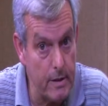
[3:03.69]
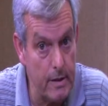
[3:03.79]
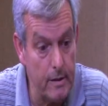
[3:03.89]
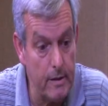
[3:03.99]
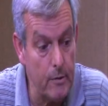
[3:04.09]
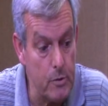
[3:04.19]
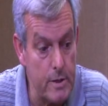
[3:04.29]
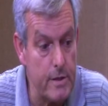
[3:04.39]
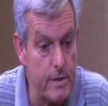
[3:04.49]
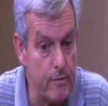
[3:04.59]
and I was
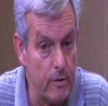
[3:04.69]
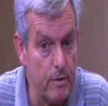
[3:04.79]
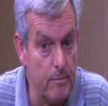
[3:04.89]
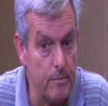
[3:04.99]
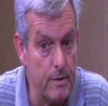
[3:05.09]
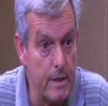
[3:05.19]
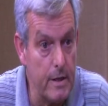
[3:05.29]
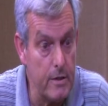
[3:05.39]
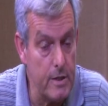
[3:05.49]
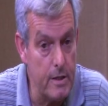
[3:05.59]
successful in
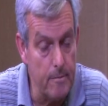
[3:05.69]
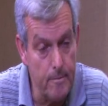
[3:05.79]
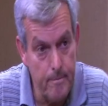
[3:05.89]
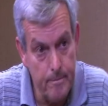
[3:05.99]
getting the seat.